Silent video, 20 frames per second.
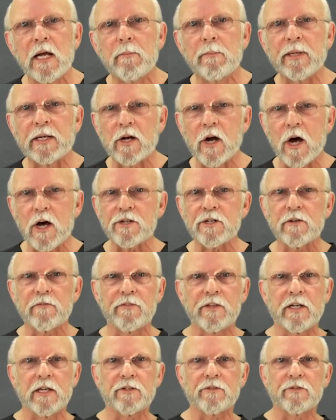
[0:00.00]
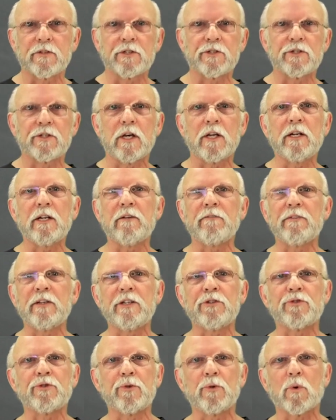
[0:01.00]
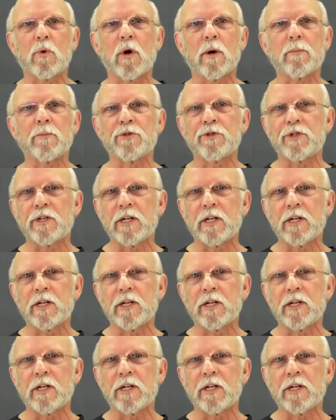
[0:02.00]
Because of this, the study of these two hormones